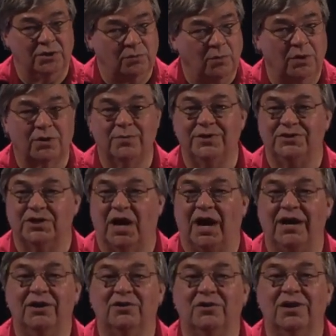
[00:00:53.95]
you want to reach
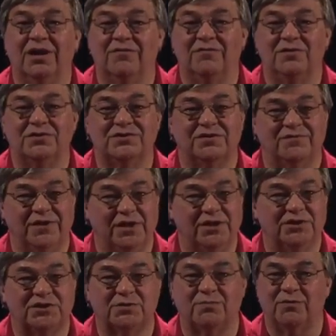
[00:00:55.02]
higher levels of
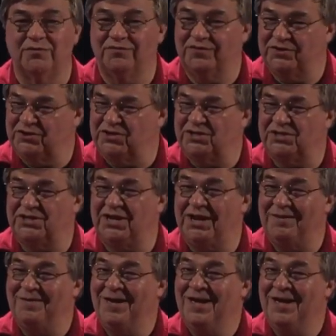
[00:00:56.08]
English proficiency,